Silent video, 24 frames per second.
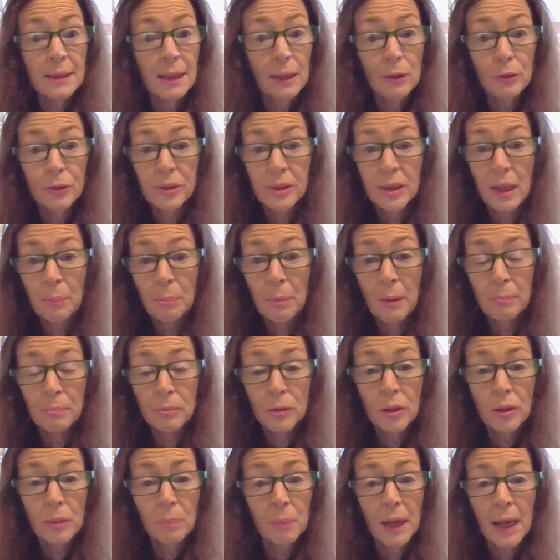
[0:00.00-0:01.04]
he'll step up
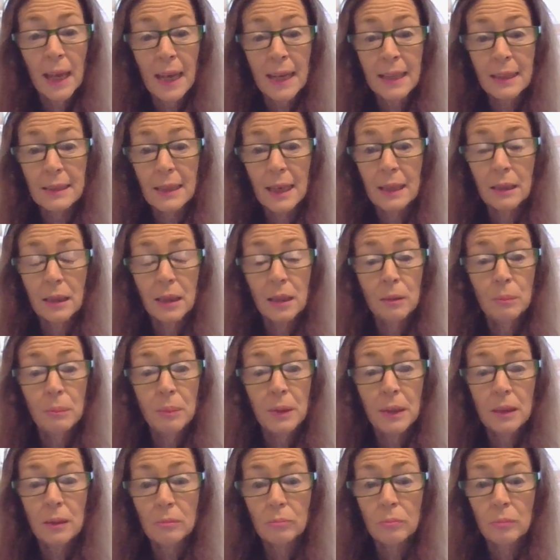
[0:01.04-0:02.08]
to the plate and he'll
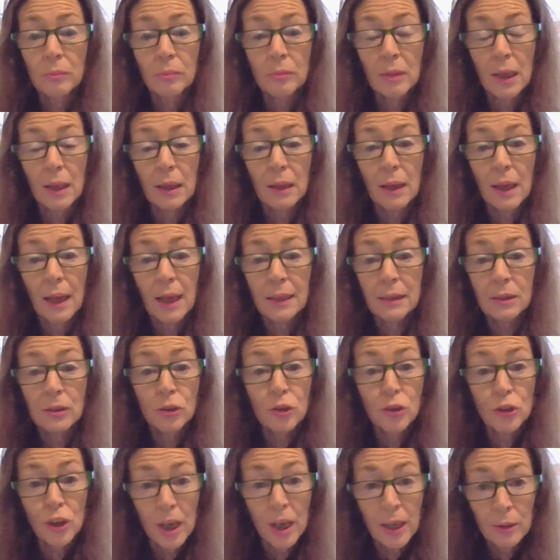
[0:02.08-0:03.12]
be as
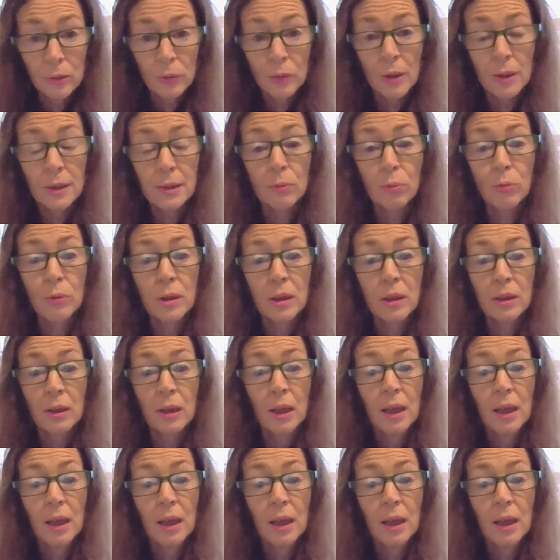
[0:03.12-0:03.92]
generous with